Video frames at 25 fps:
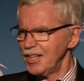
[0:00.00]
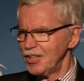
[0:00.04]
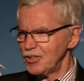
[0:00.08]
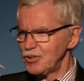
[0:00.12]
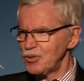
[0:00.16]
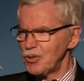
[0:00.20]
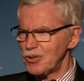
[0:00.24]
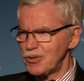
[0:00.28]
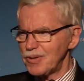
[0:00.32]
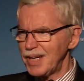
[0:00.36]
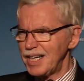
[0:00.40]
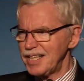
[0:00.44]

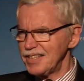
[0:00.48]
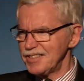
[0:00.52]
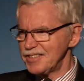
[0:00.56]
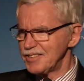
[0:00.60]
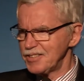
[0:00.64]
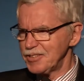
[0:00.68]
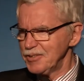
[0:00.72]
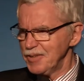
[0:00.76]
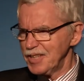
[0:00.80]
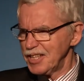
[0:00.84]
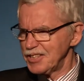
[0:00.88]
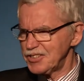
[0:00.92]
You're right,
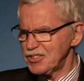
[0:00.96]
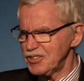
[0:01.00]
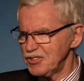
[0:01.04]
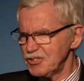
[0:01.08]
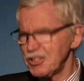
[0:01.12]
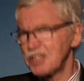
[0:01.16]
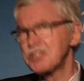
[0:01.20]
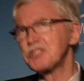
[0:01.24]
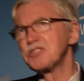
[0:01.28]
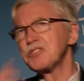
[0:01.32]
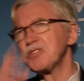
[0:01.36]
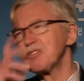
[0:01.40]
it's
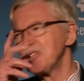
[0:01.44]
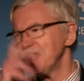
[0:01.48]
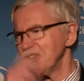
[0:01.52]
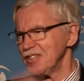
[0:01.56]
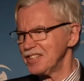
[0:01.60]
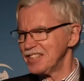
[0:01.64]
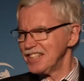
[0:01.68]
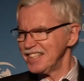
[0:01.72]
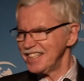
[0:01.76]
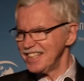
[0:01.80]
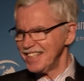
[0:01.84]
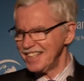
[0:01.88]
not so
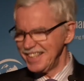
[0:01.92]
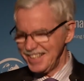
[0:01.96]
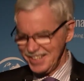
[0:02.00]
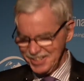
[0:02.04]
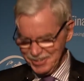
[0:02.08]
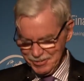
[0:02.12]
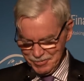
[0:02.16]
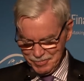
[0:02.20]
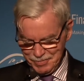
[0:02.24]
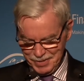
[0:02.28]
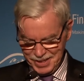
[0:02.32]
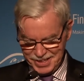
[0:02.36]
good,
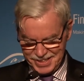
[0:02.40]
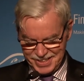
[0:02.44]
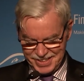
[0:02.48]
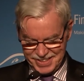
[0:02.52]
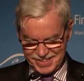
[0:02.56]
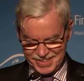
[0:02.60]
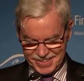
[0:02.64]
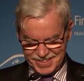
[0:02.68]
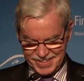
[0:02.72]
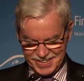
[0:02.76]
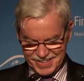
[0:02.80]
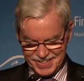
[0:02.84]
but
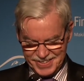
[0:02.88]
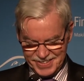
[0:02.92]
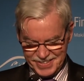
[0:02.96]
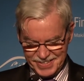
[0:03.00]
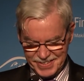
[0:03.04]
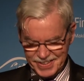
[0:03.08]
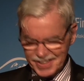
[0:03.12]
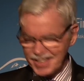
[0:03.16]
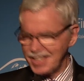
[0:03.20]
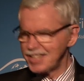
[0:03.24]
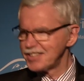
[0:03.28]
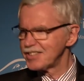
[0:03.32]

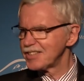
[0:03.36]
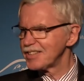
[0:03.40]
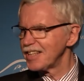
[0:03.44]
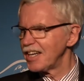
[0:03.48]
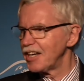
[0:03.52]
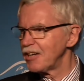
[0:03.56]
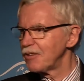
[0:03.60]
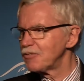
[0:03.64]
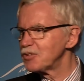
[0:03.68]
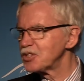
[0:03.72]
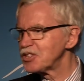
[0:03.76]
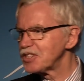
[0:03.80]

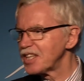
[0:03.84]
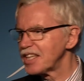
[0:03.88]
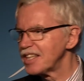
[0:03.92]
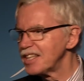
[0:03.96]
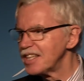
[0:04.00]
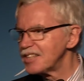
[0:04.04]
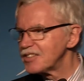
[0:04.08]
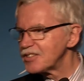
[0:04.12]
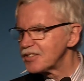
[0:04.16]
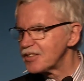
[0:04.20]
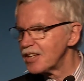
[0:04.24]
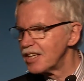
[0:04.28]
I would say
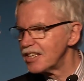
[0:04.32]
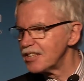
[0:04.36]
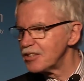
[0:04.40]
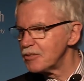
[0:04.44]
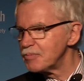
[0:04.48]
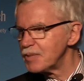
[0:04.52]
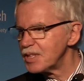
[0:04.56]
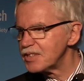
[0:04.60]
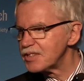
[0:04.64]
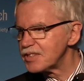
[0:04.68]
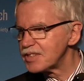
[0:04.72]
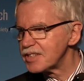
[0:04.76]
it's a little
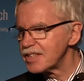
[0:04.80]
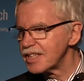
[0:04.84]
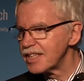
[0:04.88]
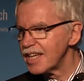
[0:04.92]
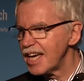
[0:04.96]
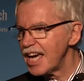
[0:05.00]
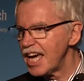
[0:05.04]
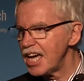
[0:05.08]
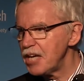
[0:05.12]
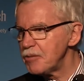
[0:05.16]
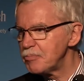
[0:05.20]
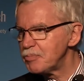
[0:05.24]
bit the
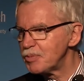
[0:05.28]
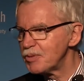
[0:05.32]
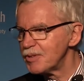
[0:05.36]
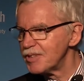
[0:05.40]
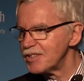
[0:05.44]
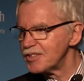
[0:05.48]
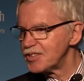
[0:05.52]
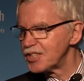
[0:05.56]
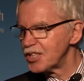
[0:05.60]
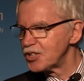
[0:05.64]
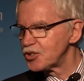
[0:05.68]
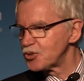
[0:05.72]
ape
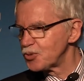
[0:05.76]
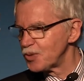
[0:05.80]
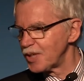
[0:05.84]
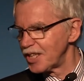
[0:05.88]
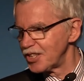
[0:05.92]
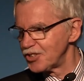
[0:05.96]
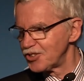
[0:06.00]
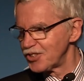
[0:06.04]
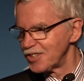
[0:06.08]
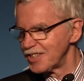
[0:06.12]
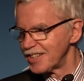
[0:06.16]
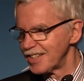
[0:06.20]

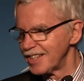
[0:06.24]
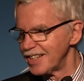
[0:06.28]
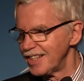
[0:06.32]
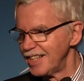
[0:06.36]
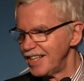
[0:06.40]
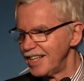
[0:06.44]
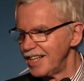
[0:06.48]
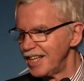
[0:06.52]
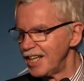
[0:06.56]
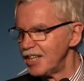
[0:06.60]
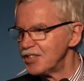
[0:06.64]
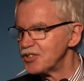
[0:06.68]
situation
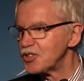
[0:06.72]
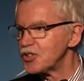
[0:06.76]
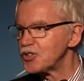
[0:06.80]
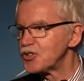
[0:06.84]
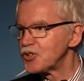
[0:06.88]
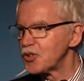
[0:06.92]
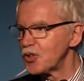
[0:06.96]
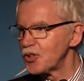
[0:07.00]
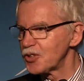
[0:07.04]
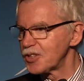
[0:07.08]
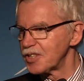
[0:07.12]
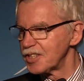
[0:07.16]
in the
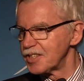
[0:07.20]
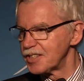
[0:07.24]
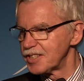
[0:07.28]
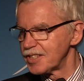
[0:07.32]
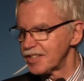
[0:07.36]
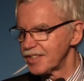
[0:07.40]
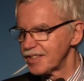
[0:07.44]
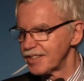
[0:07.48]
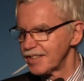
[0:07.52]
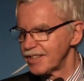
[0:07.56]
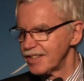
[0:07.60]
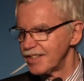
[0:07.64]

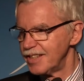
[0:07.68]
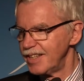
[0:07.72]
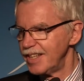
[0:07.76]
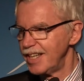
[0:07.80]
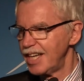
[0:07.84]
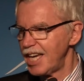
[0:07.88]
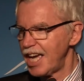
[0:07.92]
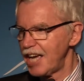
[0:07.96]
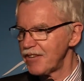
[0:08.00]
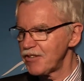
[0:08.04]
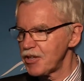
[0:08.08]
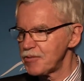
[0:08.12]
circus.
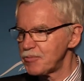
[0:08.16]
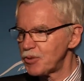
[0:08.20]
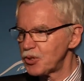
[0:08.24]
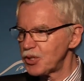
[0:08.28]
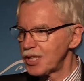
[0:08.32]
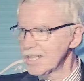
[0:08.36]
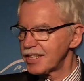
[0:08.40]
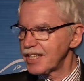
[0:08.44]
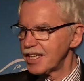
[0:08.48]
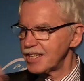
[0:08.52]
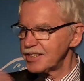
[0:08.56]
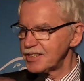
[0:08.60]

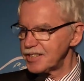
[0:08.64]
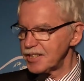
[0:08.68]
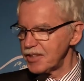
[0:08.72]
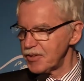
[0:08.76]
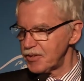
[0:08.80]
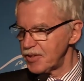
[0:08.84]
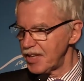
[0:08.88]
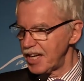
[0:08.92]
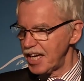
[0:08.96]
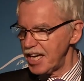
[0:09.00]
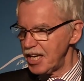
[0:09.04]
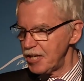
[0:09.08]
Everybody can see
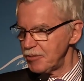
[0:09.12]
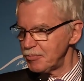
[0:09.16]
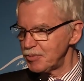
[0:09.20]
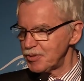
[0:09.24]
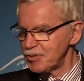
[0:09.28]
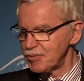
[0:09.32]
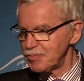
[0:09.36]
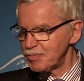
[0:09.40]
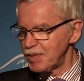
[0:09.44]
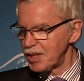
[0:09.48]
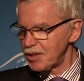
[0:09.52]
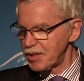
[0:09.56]
the ape,
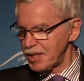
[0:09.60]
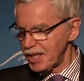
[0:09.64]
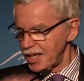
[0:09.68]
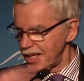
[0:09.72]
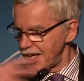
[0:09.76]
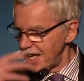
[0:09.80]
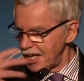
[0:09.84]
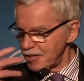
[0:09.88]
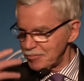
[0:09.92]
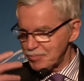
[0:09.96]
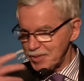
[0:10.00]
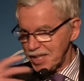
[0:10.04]
but
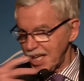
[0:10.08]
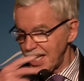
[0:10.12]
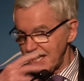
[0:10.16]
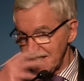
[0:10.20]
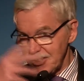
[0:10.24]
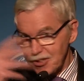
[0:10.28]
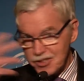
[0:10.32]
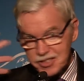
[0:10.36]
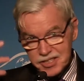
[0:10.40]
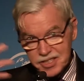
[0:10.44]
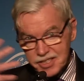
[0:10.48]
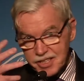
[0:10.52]
the ape
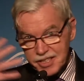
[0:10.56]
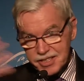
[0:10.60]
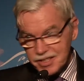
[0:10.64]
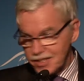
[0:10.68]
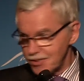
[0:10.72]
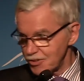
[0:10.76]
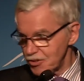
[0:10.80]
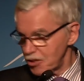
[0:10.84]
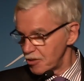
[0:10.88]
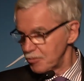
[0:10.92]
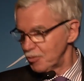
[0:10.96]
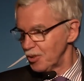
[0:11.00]
cannot see
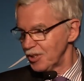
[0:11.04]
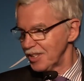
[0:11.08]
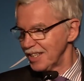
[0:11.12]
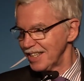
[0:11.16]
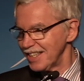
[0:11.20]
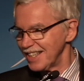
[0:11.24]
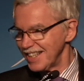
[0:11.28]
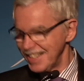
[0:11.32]
nobody.